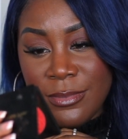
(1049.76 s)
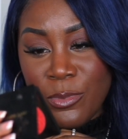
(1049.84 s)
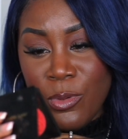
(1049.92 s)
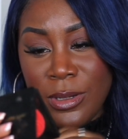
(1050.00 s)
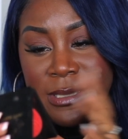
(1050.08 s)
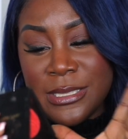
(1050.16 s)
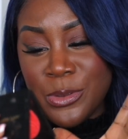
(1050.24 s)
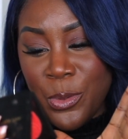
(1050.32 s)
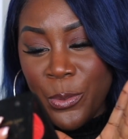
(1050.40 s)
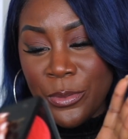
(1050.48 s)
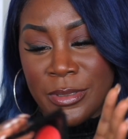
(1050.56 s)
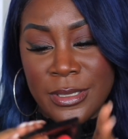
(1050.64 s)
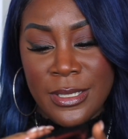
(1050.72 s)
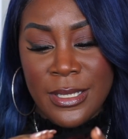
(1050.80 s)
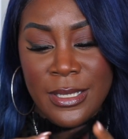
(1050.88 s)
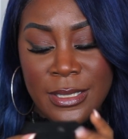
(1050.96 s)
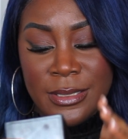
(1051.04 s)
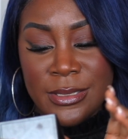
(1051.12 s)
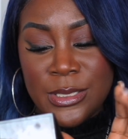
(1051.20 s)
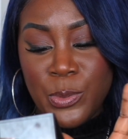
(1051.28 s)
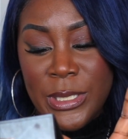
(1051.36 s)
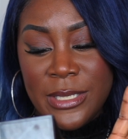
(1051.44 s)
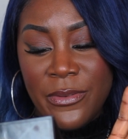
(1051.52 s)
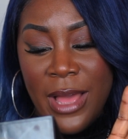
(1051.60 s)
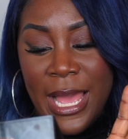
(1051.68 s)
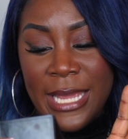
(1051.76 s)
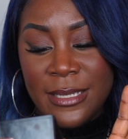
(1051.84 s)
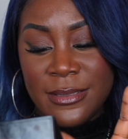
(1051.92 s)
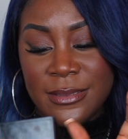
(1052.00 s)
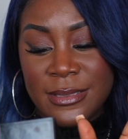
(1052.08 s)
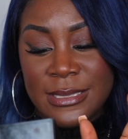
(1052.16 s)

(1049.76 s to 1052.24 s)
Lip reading: What is this called? Sweet Divine